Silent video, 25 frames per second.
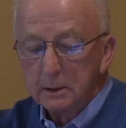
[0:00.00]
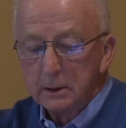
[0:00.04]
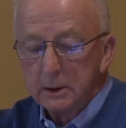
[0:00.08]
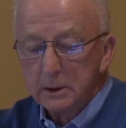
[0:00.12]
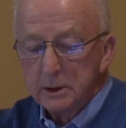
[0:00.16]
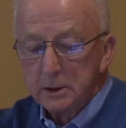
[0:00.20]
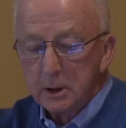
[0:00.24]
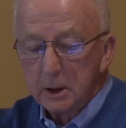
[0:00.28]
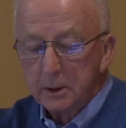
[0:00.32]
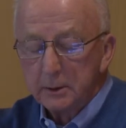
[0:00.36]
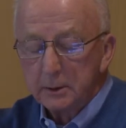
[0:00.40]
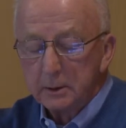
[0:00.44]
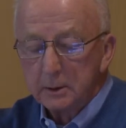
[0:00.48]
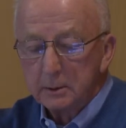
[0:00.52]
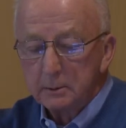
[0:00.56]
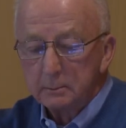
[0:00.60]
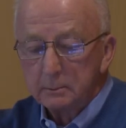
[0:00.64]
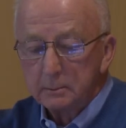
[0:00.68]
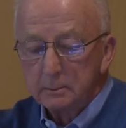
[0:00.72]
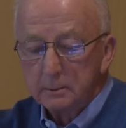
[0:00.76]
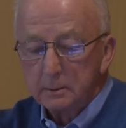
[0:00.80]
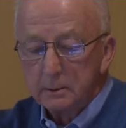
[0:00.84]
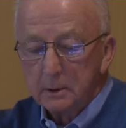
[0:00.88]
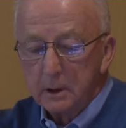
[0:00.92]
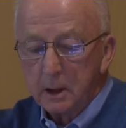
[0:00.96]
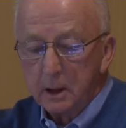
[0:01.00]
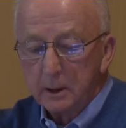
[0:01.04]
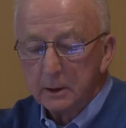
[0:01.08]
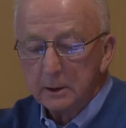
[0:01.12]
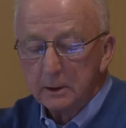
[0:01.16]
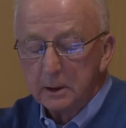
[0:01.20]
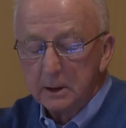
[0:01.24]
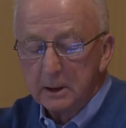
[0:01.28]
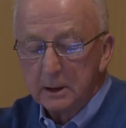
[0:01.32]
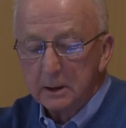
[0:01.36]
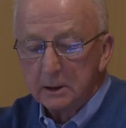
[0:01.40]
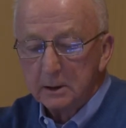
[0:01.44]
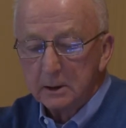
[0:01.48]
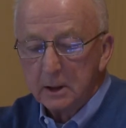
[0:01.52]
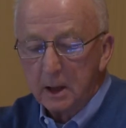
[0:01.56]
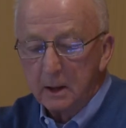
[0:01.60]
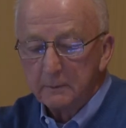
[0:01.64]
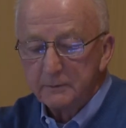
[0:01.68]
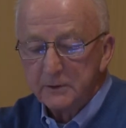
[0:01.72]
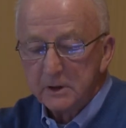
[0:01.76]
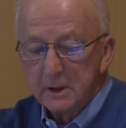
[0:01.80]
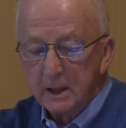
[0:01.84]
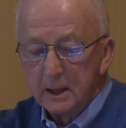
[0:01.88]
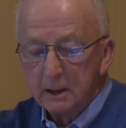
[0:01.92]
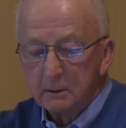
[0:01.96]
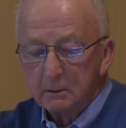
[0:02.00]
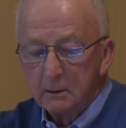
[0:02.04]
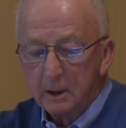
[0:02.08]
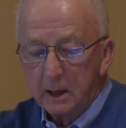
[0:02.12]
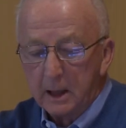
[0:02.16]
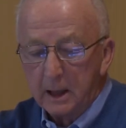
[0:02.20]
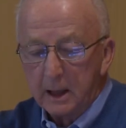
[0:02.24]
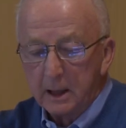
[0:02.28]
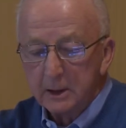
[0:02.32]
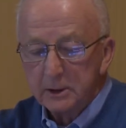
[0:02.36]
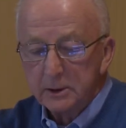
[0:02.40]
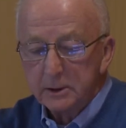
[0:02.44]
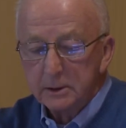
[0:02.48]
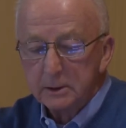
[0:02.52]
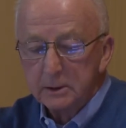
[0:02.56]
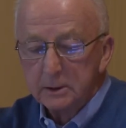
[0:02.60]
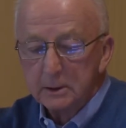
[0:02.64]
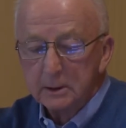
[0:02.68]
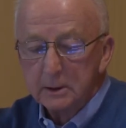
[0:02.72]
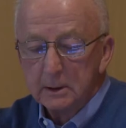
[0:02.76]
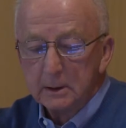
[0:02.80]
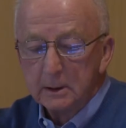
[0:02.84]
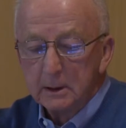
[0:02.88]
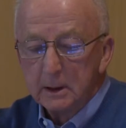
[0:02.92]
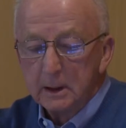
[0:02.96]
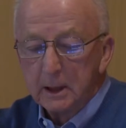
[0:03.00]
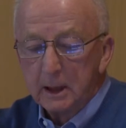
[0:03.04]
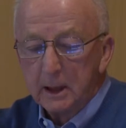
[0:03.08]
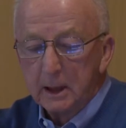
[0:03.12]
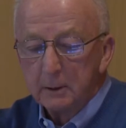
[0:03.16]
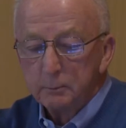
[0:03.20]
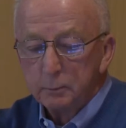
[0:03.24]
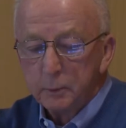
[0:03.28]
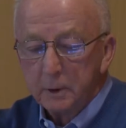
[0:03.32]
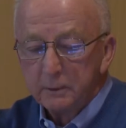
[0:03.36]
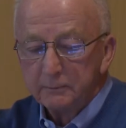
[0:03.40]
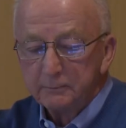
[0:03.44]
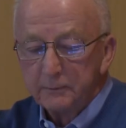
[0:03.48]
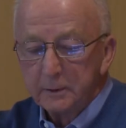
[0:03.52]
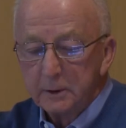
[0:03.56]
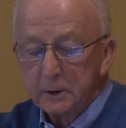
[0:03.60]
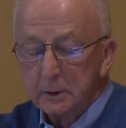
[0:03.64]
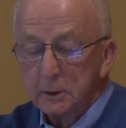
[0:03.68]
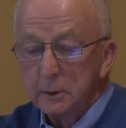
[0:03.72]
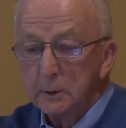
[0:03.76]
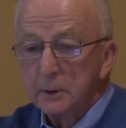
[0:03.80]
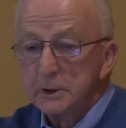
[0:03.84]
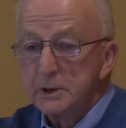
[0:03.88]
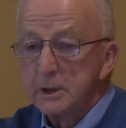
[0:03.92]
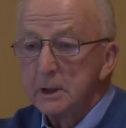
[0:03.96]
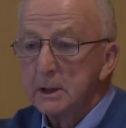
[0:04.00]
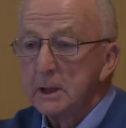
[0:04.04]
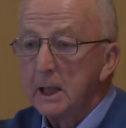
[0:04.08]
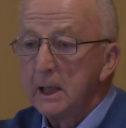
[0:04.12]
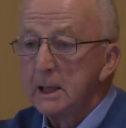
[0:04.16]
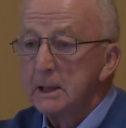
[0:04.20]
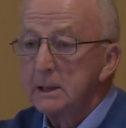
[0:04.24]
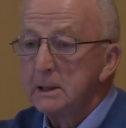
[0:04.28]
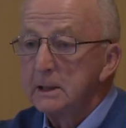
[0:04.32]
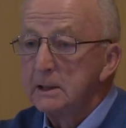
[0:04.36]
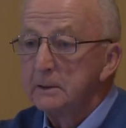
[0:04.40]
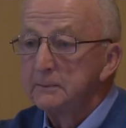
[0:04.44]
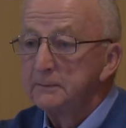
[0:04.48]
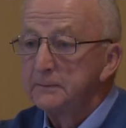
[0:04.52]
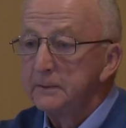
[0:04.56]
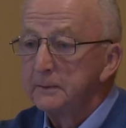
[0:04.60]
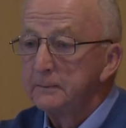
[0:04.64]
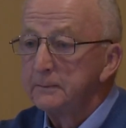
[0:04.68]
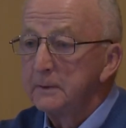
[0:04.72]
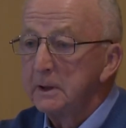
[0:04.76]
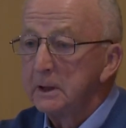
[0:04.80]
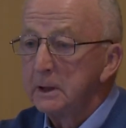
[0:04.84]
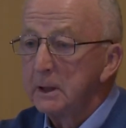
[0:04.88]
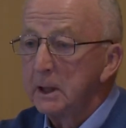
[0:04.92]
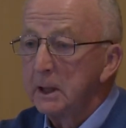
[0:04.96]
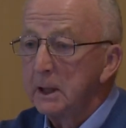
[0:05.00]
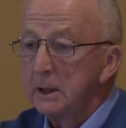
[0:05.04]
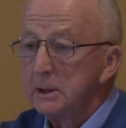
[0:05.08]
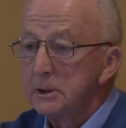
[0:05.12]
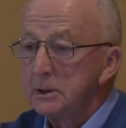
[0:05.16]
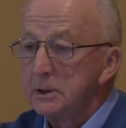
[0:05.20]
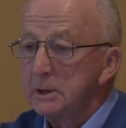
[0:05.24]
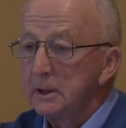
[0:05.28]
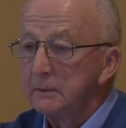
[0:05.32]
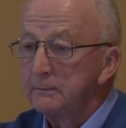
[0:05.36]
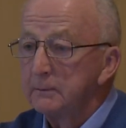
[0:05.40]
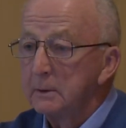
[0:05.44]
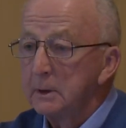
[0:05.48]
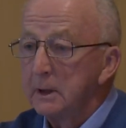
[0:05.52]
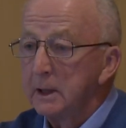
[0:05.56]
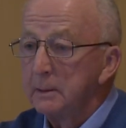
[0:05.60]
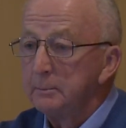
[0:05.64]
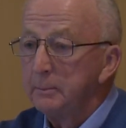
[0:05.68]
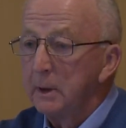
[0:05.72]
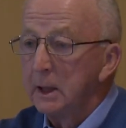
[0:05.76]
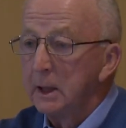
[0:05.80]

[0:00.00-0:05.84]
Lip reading: each other in an offset crash. And one vehicle is a 1959 Chevrolet